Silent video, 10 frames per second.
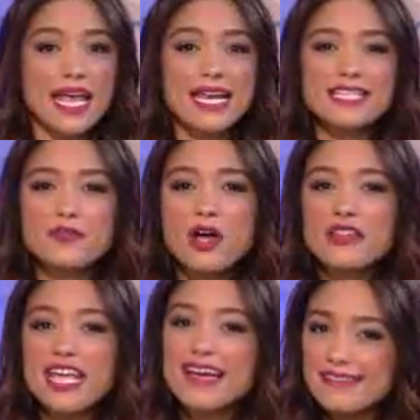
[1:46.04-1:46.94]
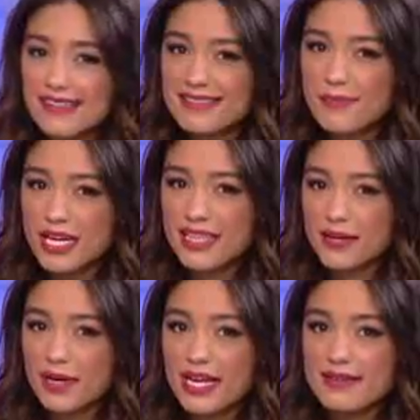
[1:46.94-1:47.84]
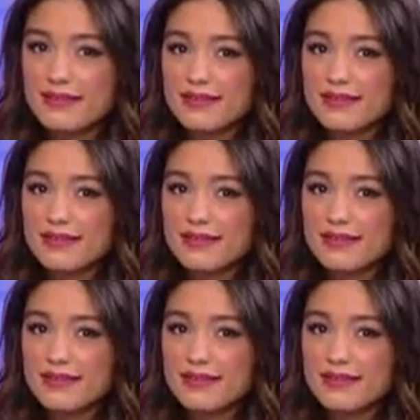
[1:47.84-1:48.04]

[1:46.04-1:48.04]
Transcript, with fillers: And as for all the excess money they raise,